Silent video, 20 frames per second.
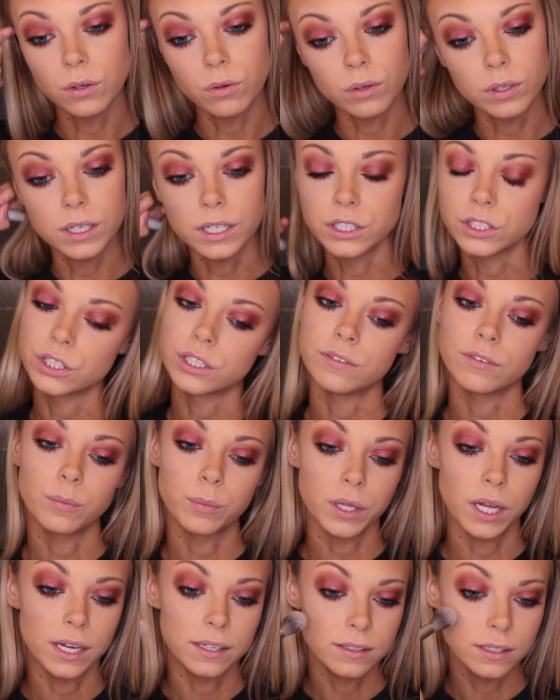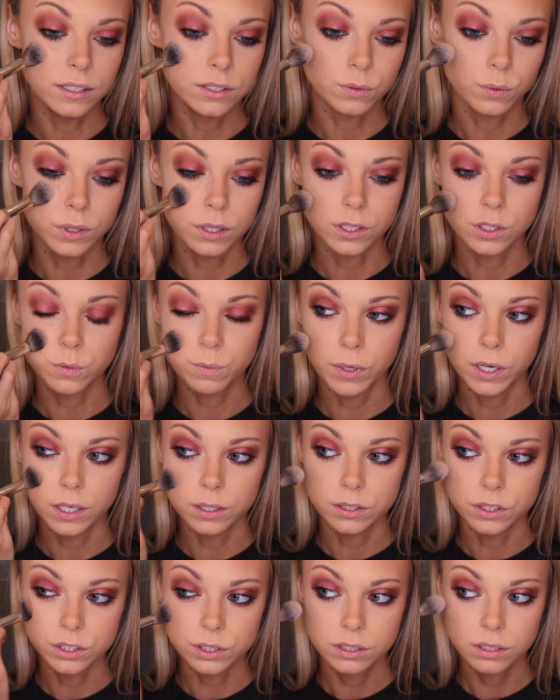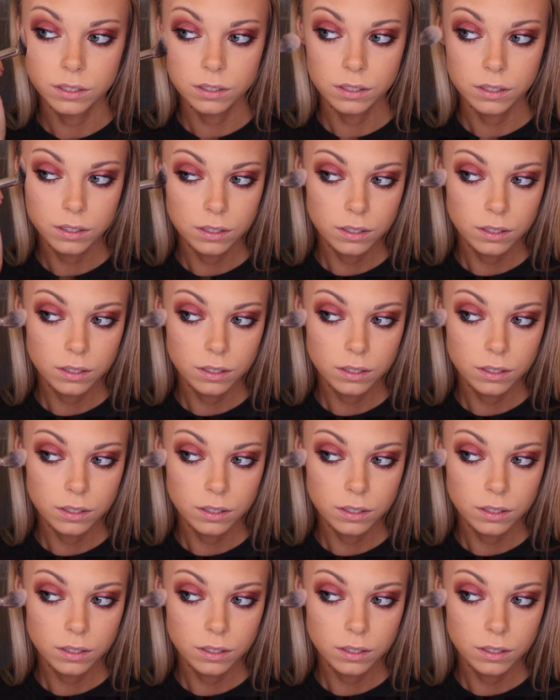totally should have applied this with a sponge.